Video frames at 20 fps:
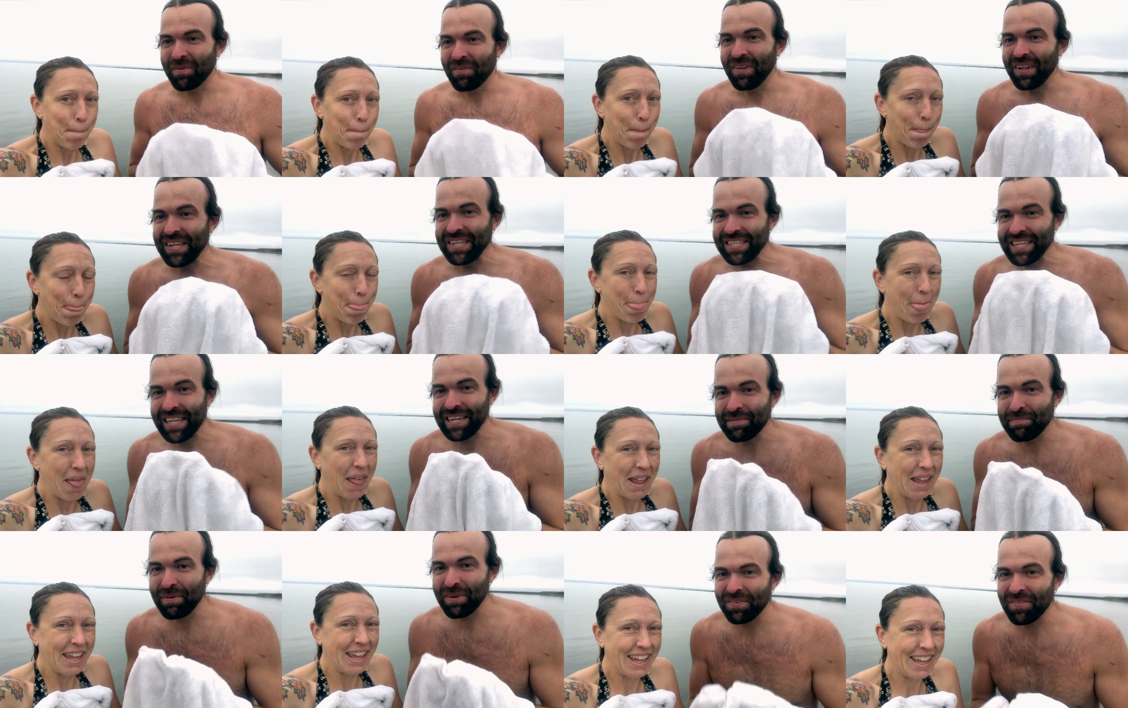Speaker 1: Well, I
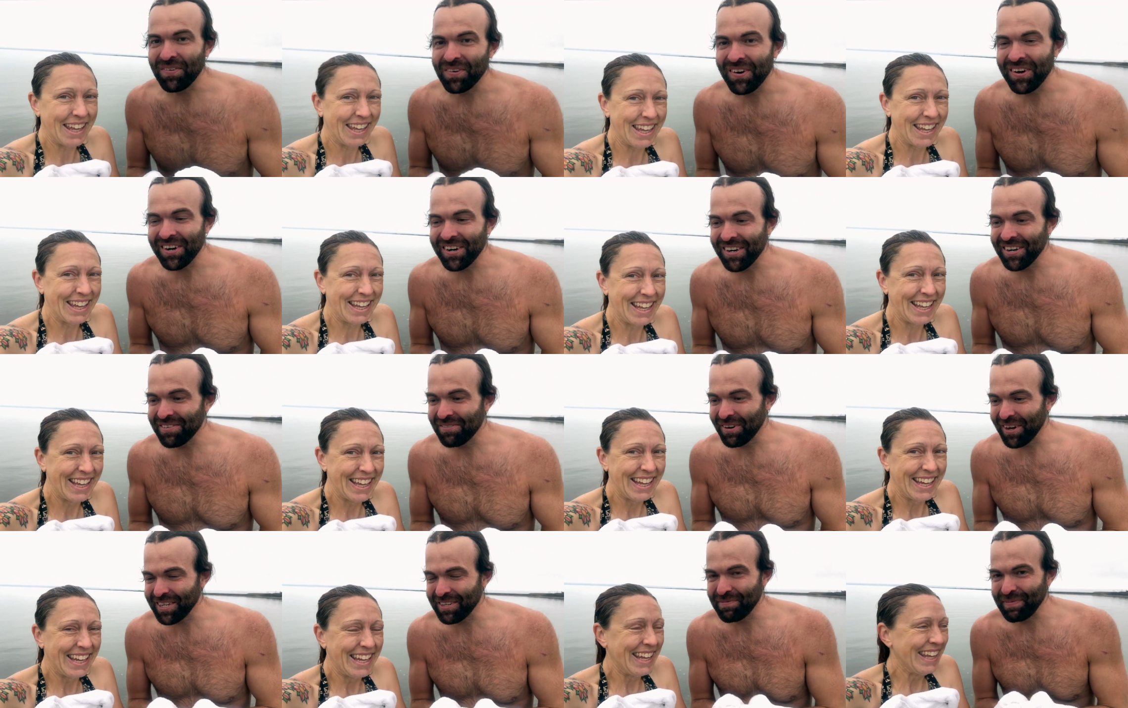stayed above water to
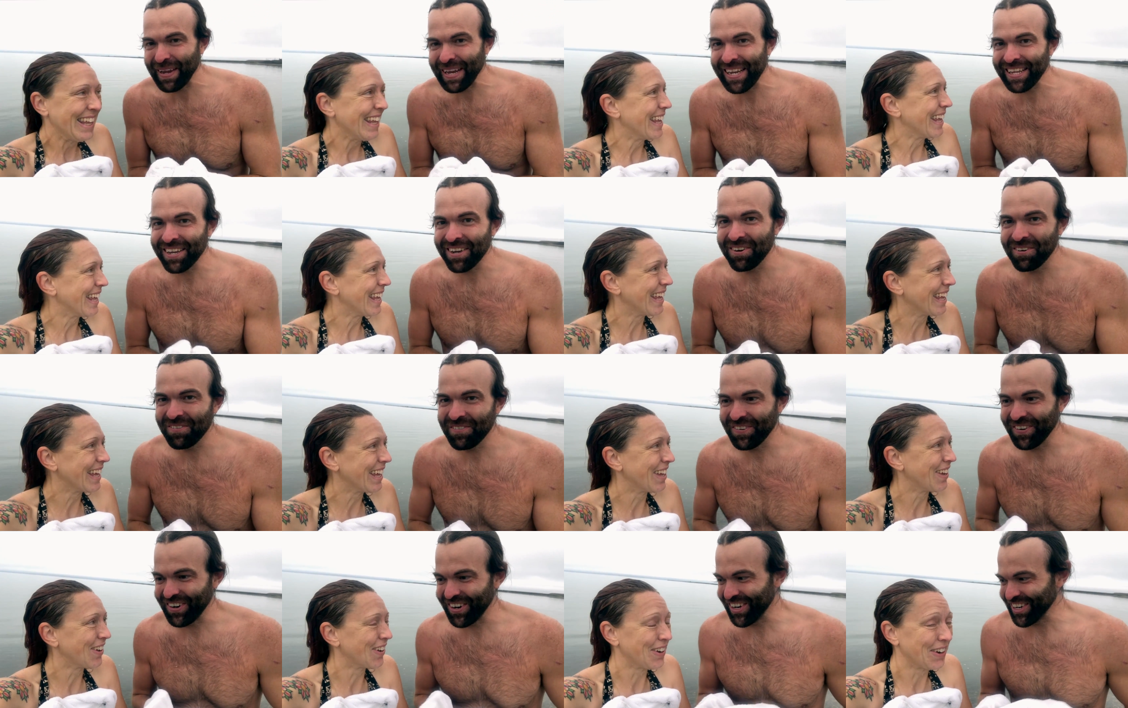watch Mandy go
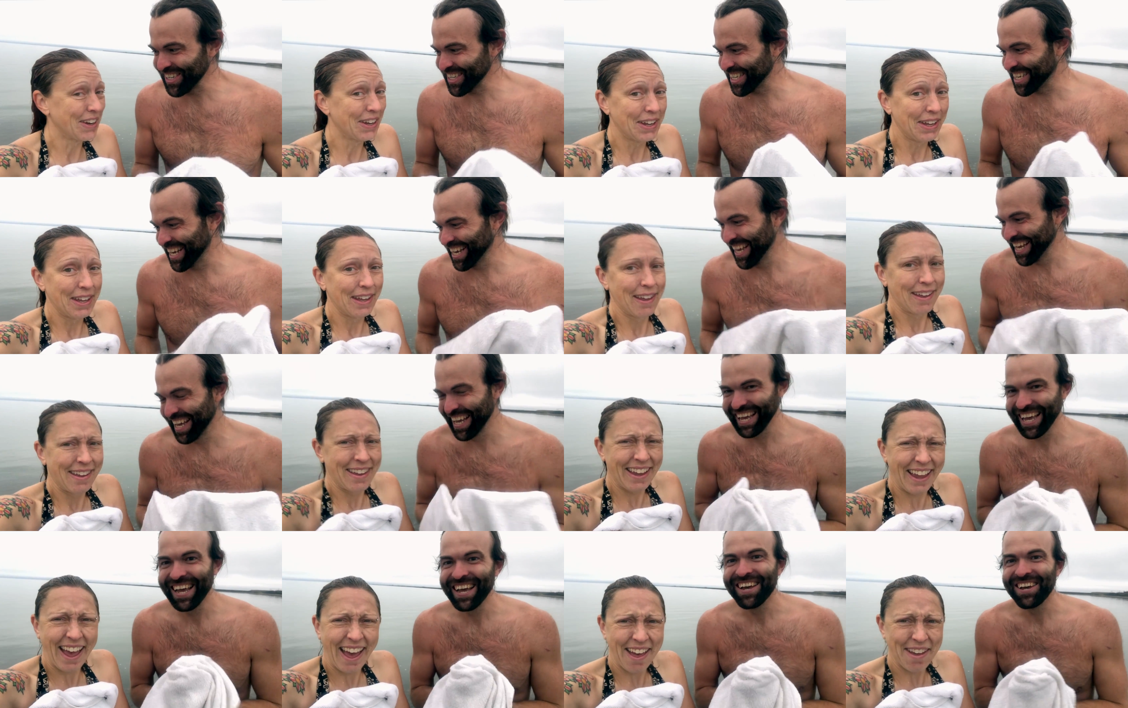first.
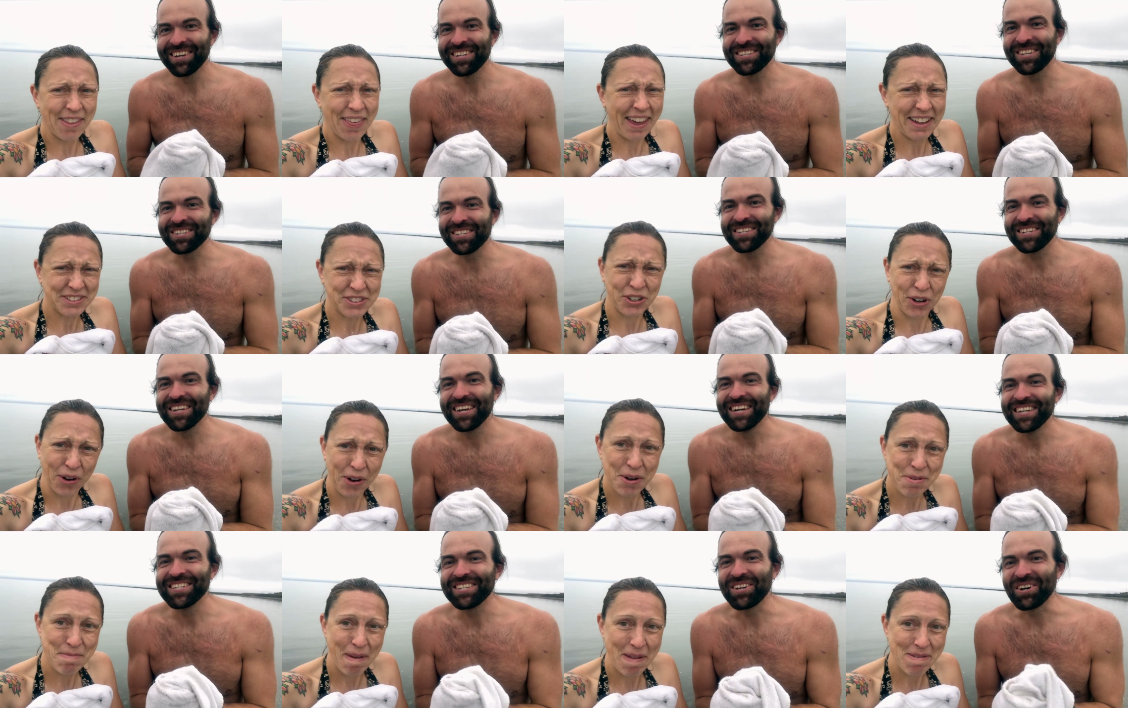
Speaker 2: Yeah, that
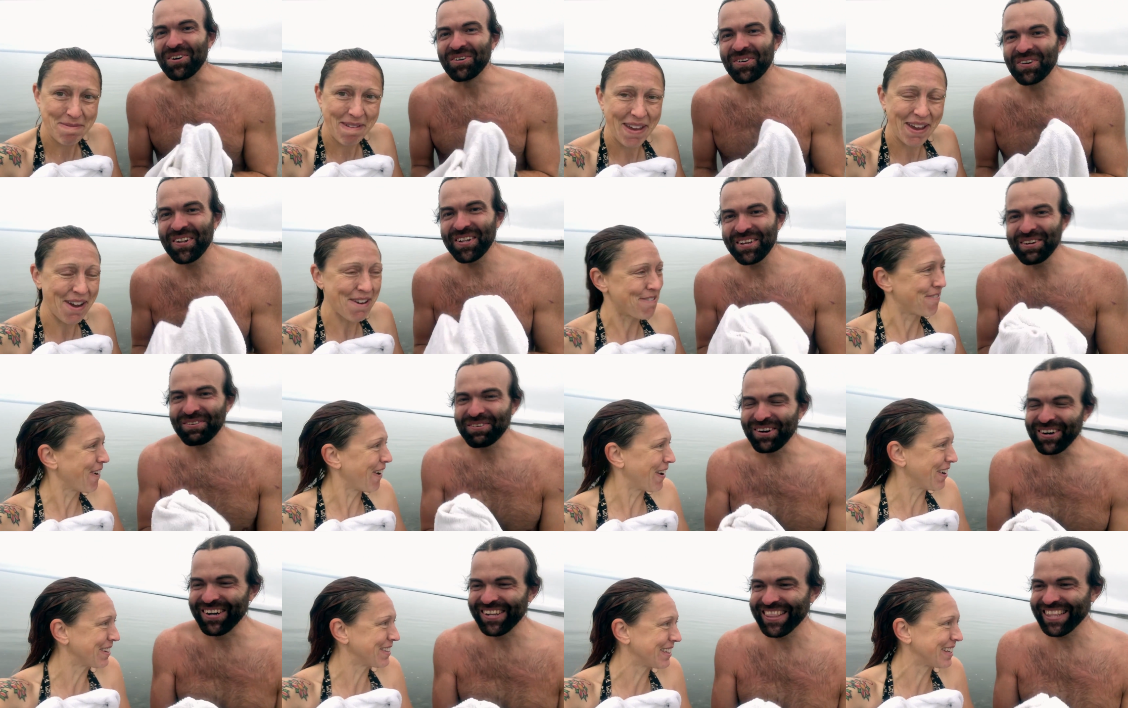jerk made totally me go
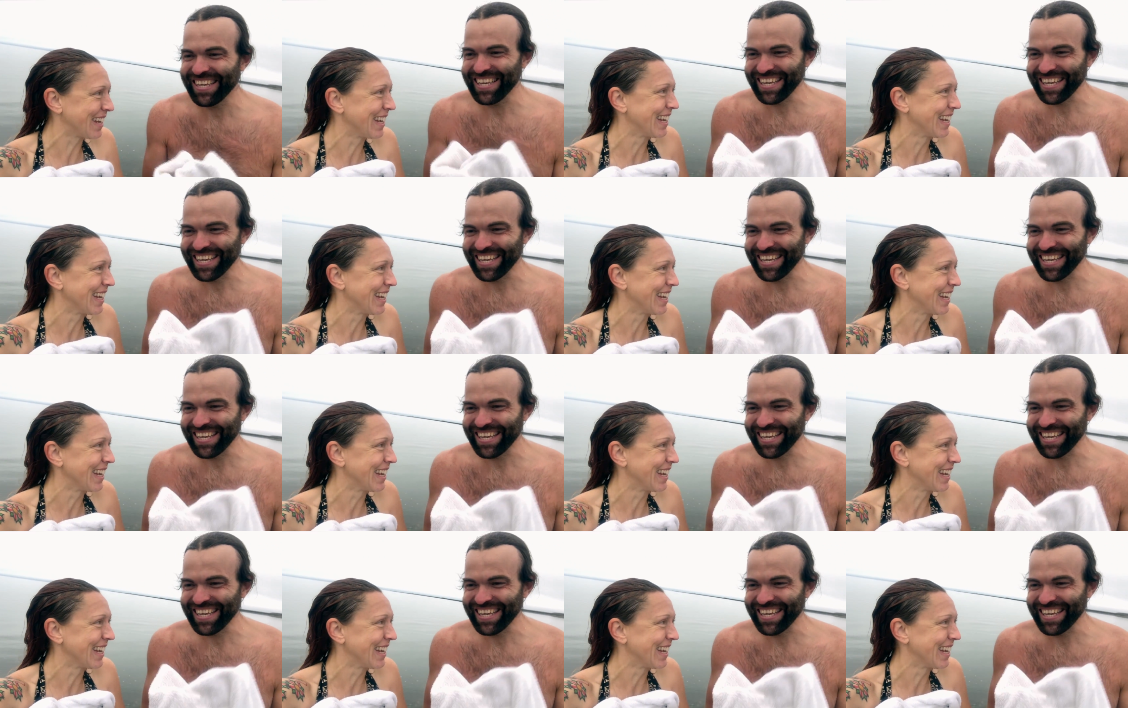first.